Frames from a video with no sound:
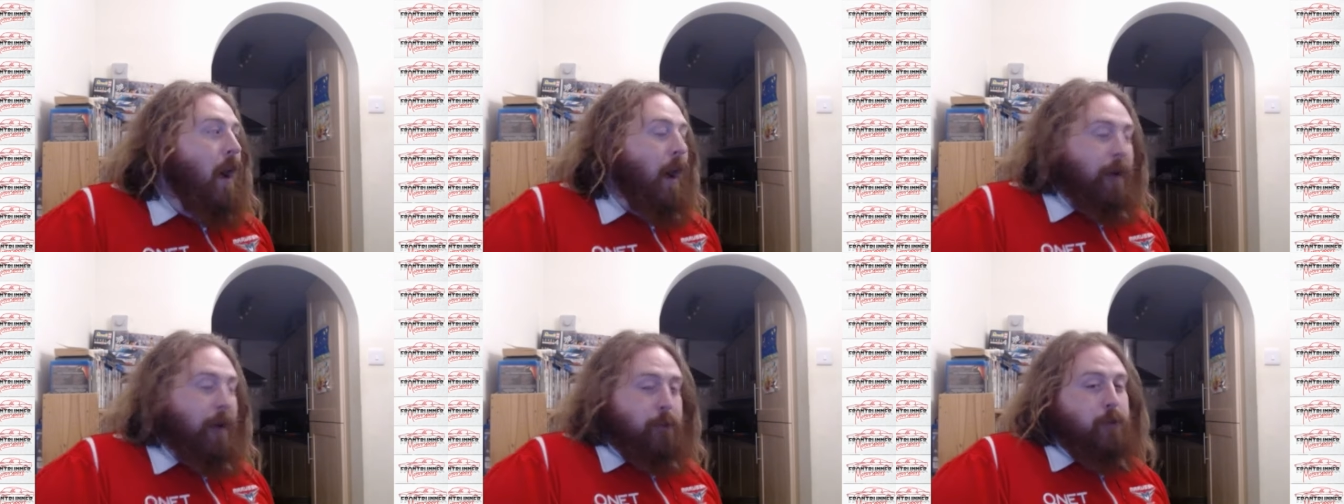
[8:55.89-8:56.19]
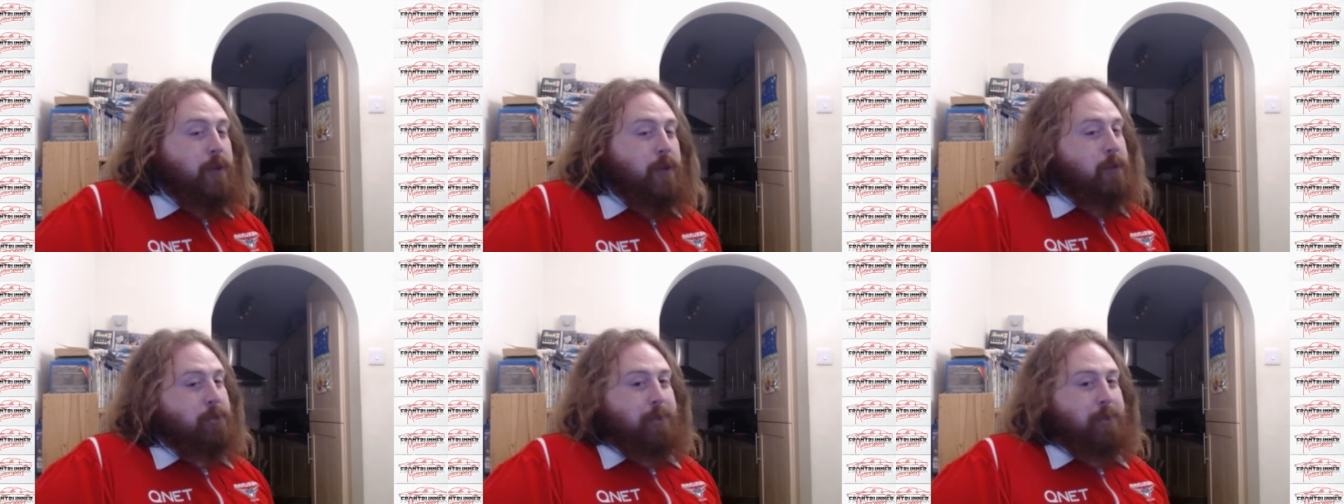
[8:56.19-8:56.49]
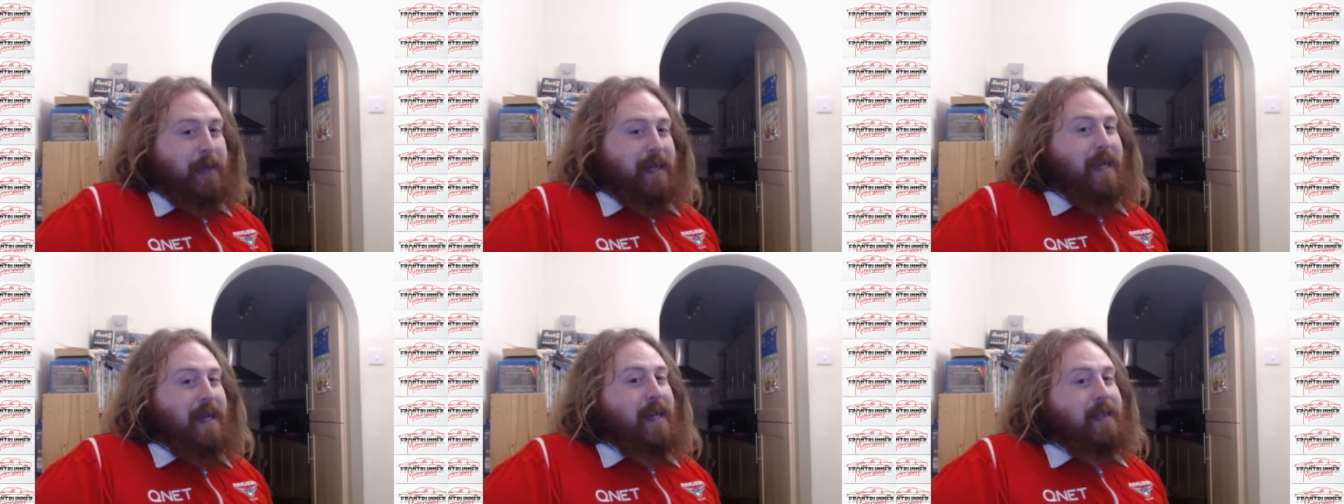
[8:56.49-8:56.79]
I wouldn't
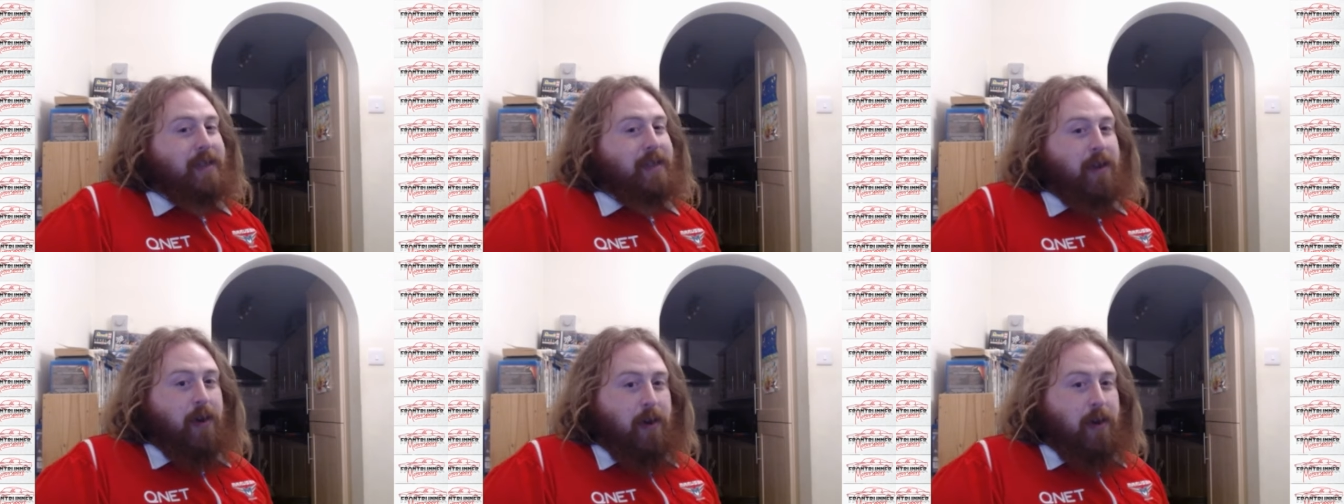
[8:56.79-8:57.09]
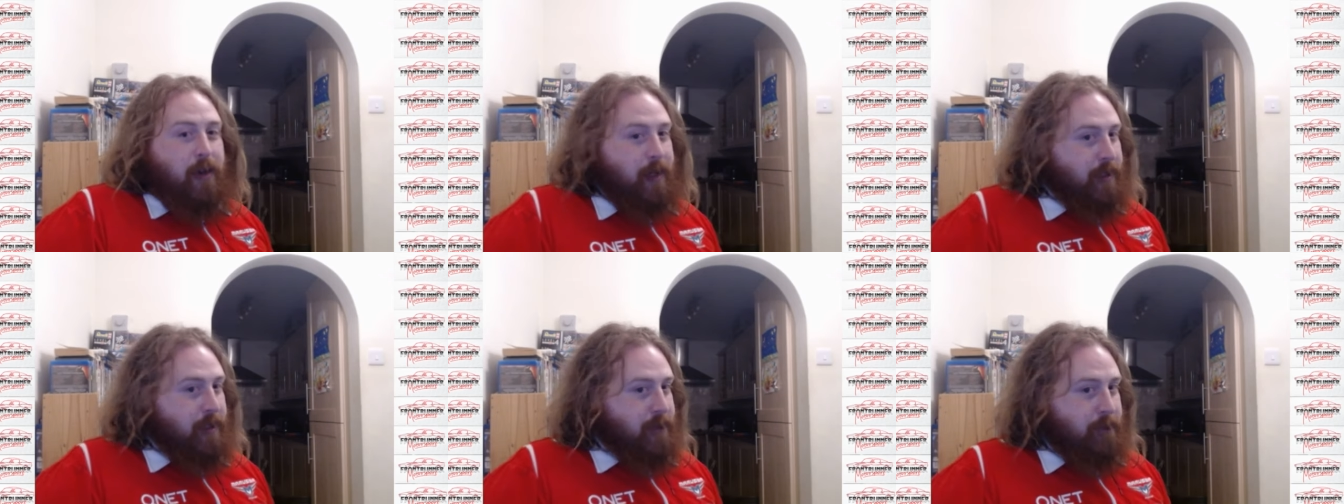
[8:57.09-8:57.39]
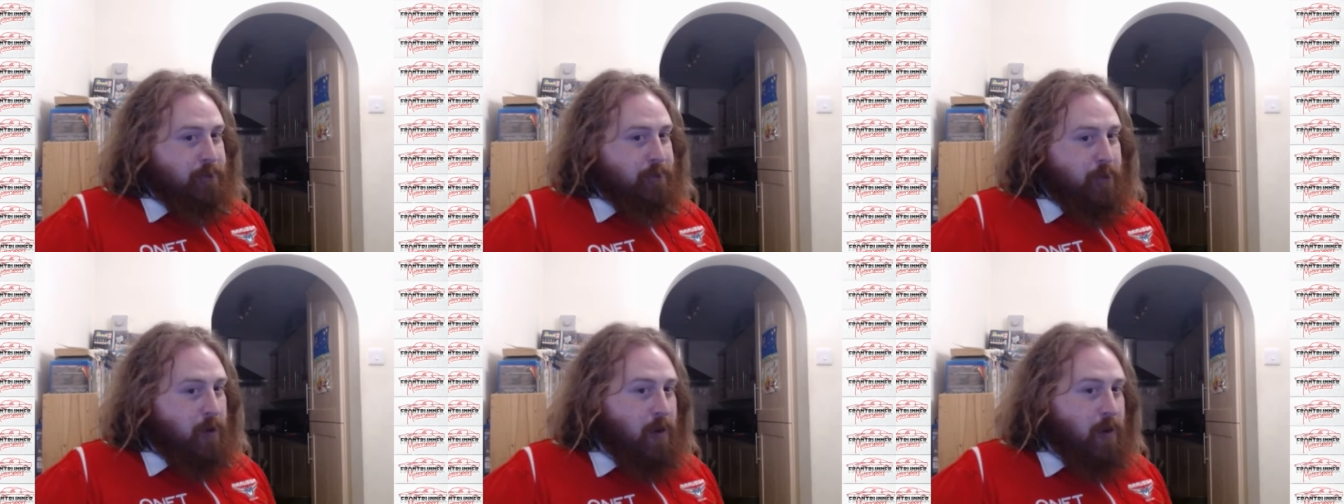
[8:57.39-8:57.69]
be entirely
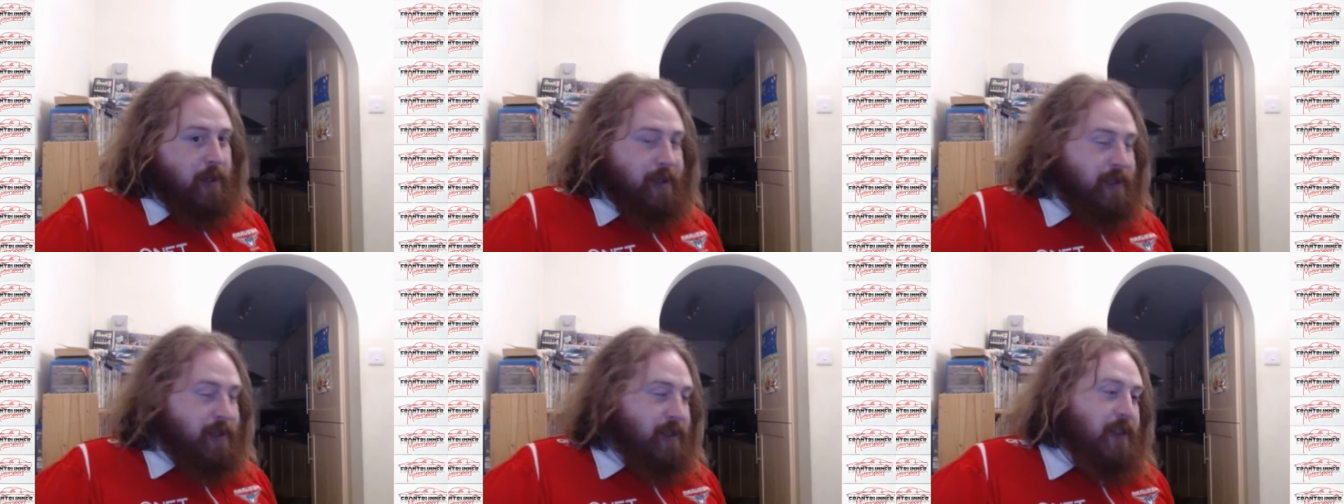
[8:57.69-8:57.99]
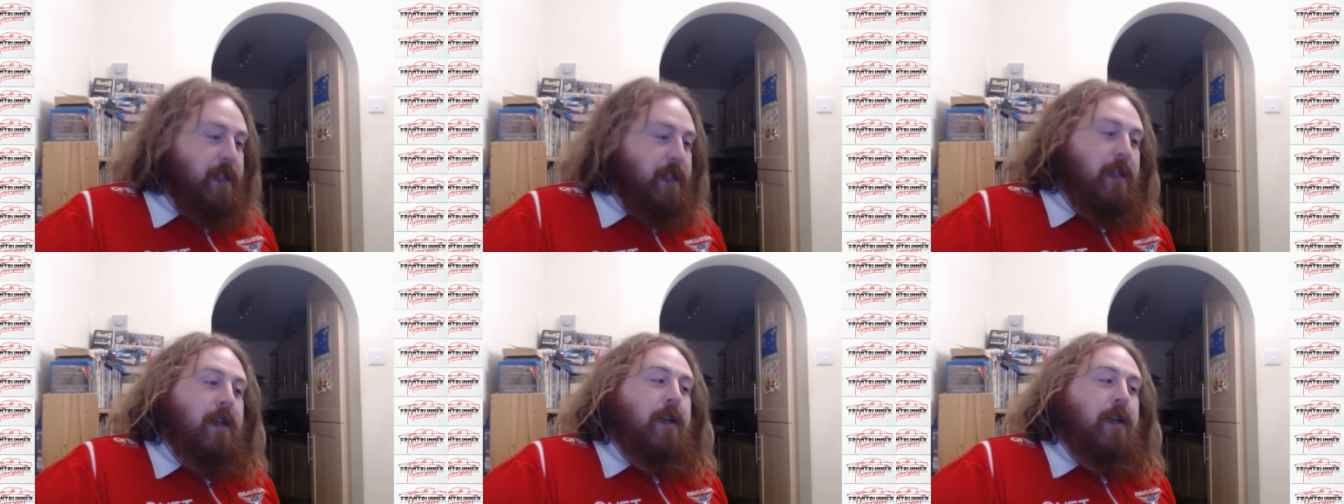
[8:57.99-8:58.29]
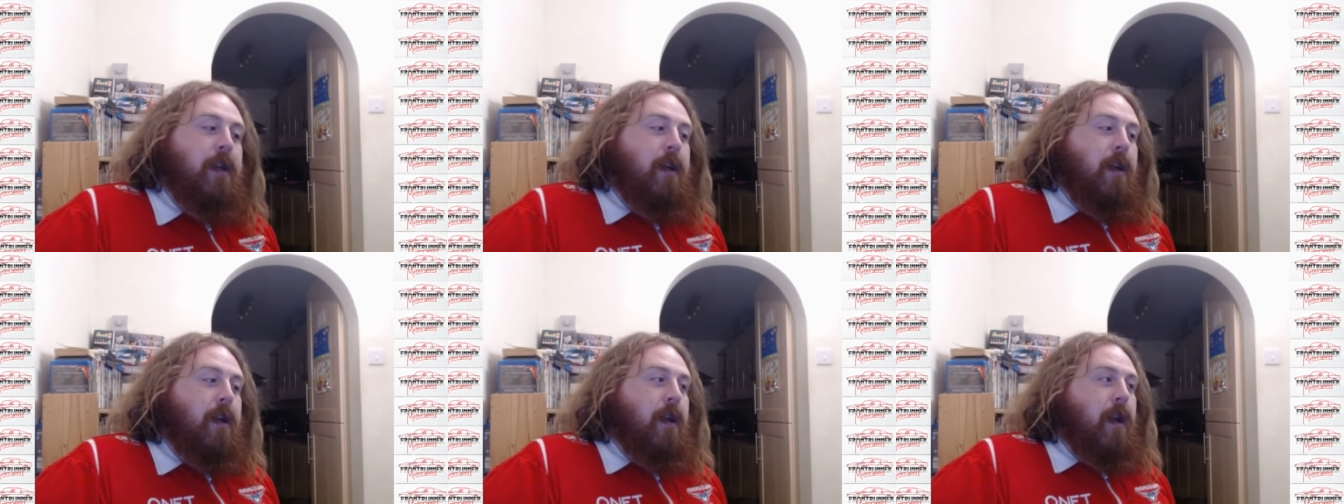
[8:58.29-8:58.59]
surprised.
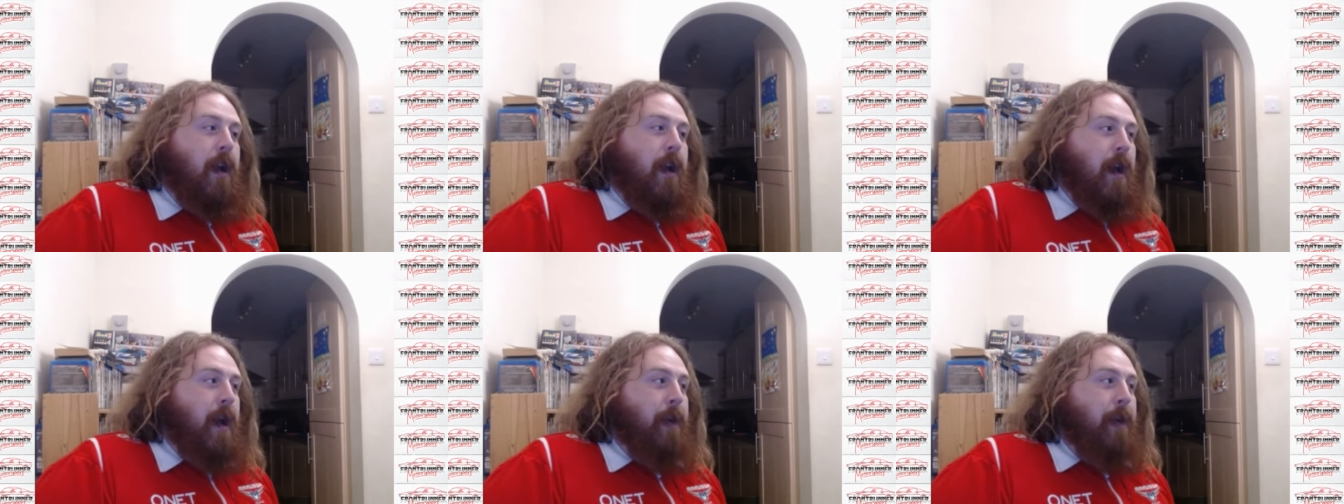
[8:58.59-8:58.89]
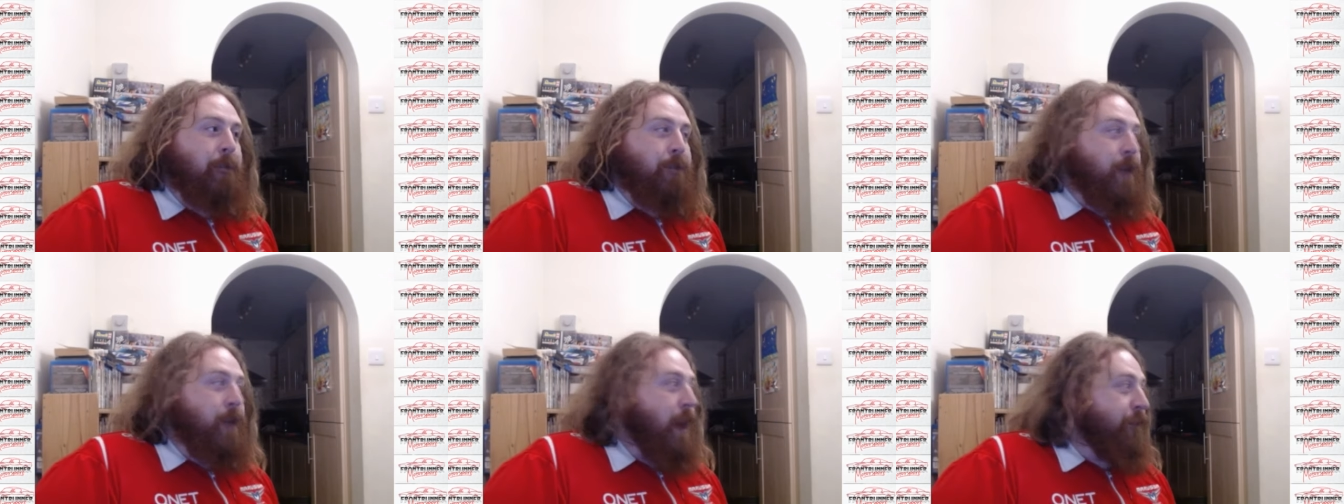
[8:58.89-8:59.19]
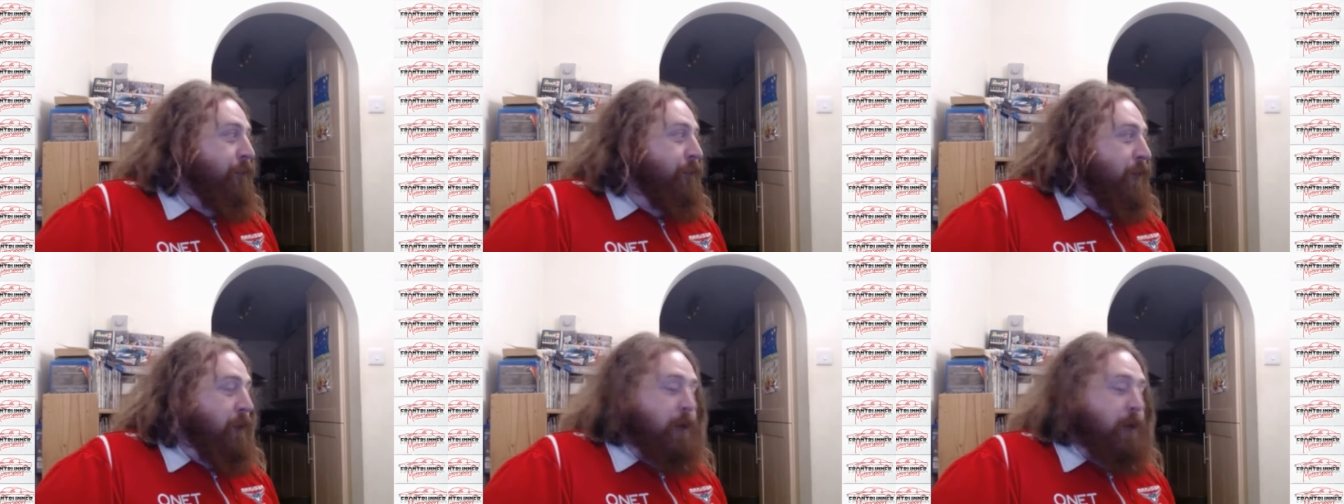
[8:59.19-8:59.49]
Um, I
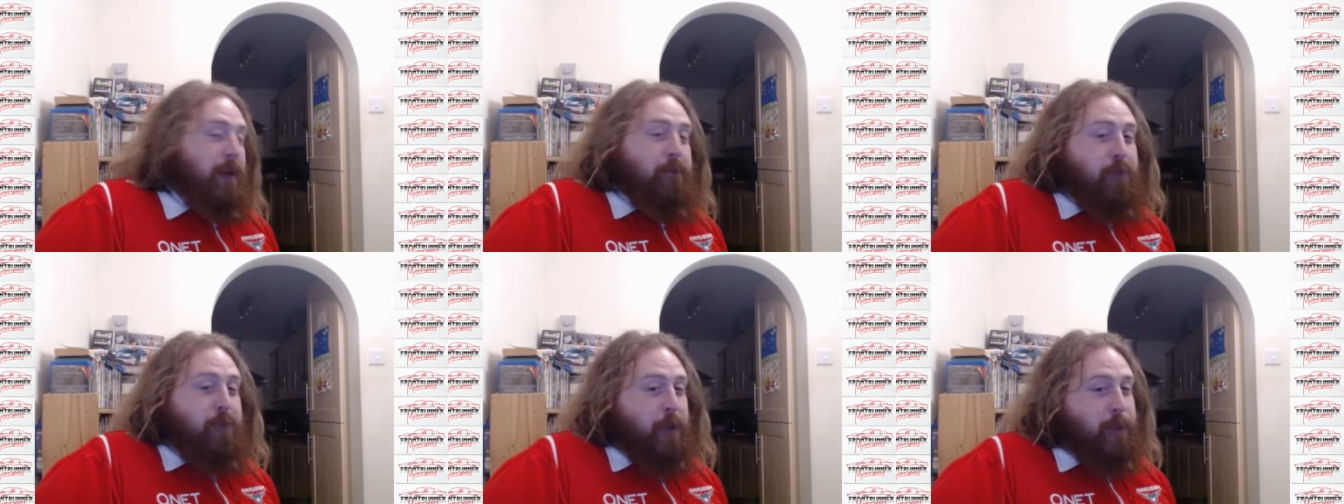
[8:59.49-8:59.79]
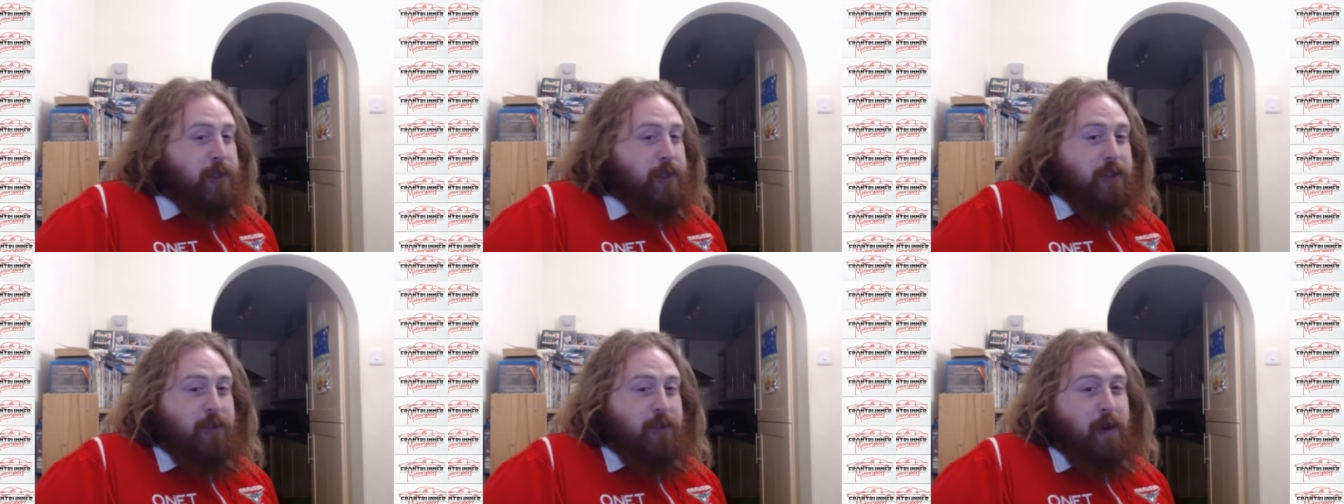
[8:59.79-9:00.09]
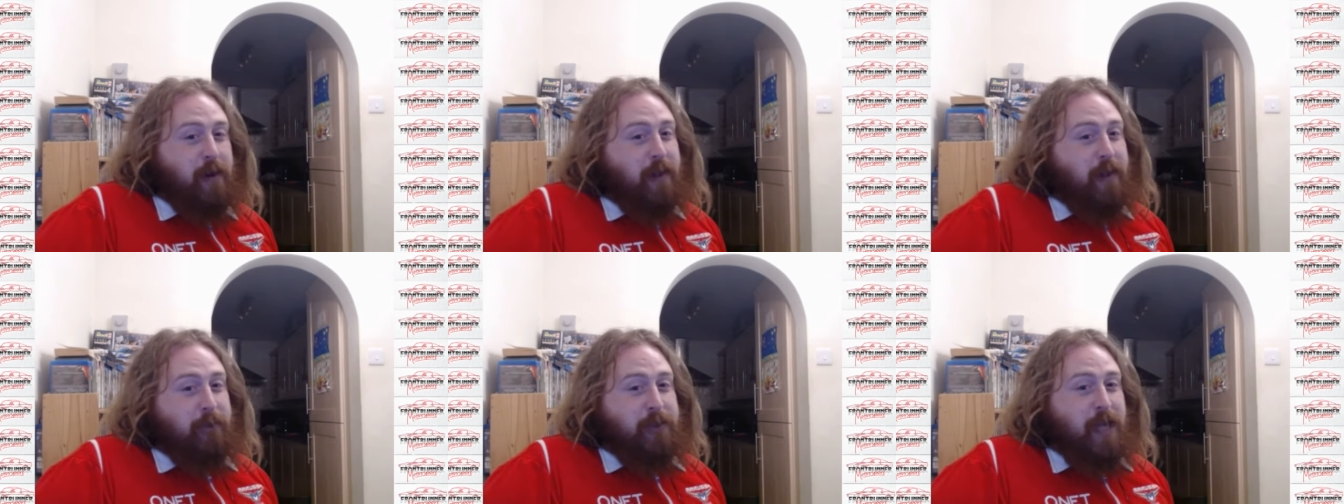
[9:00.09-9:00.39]
think we can pretty much crown him